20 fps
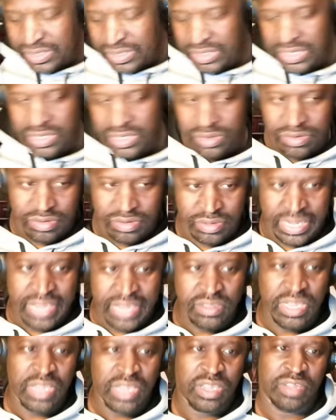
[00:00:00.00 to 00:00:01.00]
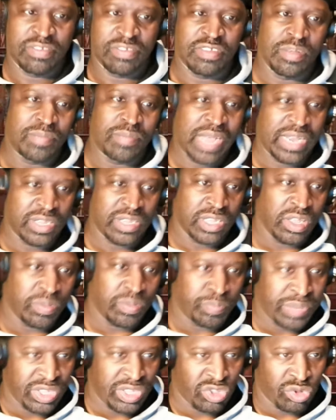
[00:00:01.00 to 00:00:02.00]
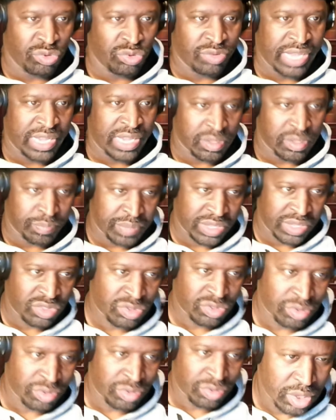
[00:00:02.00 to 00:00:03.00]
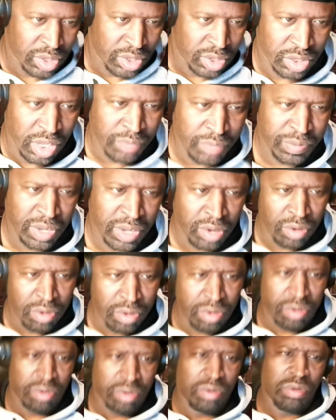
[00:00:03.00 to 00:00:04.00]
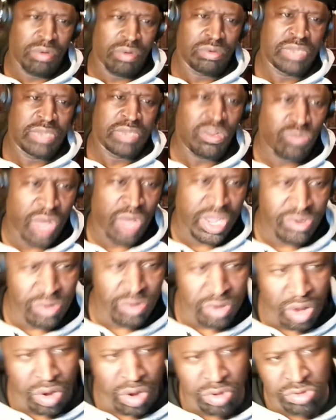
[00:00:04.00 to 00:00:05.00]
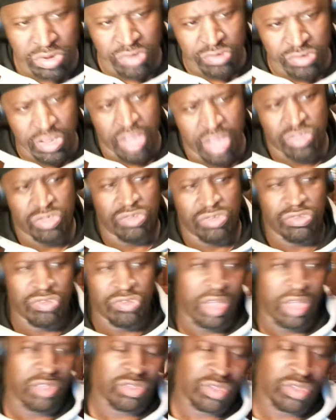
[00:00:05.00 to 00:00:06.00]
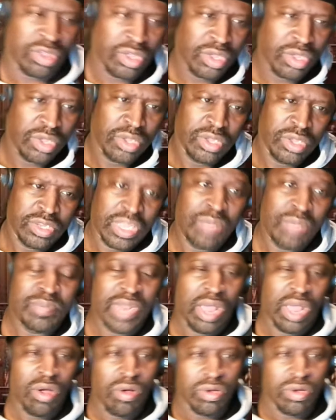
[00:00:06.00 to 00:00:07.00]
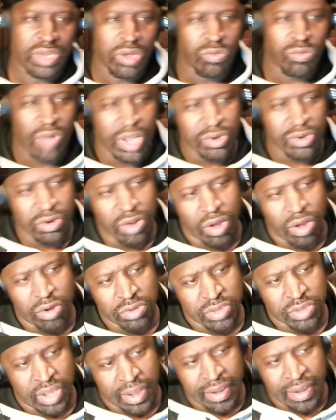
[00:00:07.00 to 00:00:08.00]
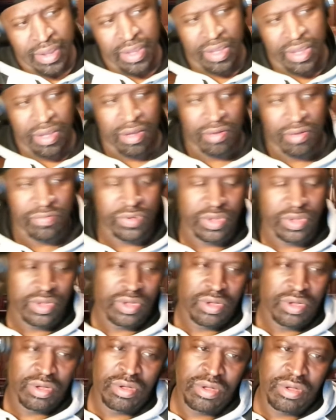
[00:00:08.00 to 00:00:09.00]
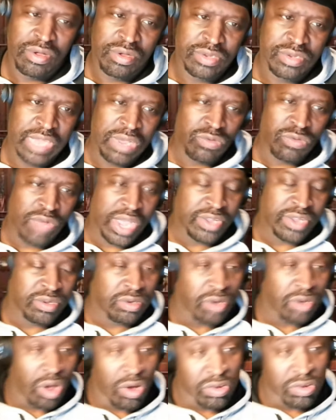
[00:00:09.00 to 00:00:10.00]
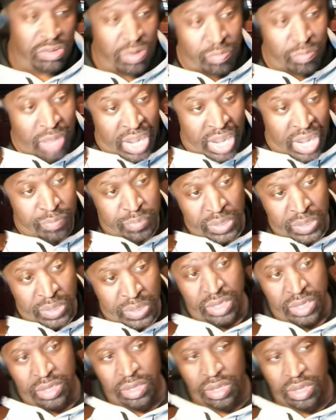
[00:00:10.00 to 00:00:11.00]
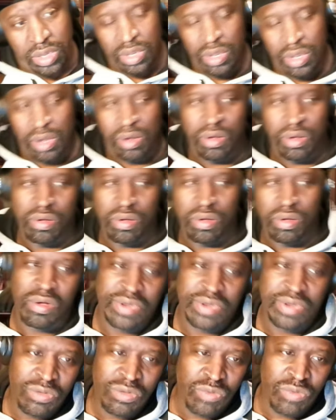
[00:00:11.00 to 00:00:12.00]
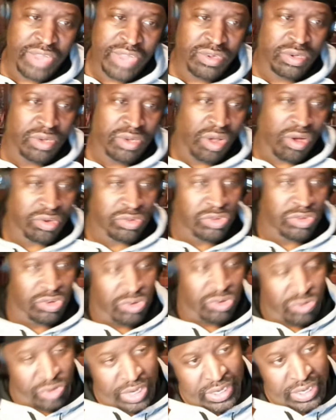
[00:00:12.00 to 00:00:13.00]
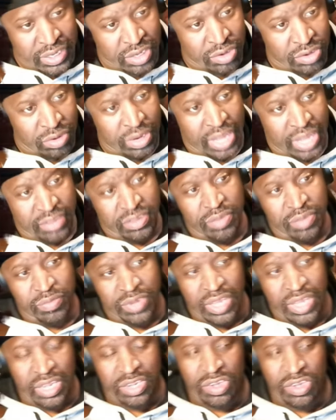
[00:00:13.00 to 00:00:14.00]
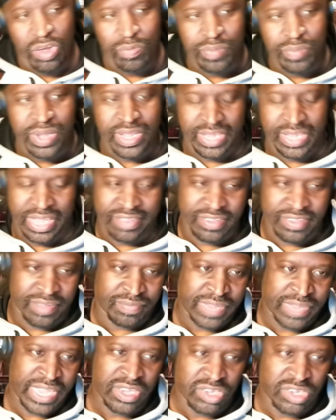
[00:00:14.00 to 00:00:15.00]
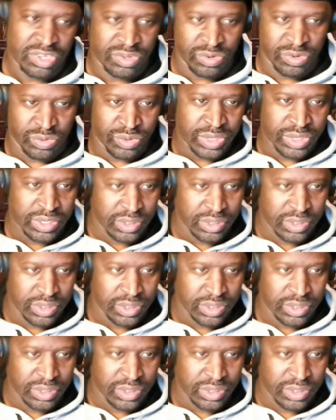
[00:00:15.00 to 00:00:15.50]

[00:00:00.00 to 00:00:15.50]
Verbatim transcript: else, they think if somebody else beat you, they could beat you. They'll be like, oh, oh, that's why you lost to such and such. They'll be like, oh, that's why you lost to Av. Oh, that's why you lost to Mike P. Oh, that's why you lost to Gwitty. You let them kick your butt, as if they could do it.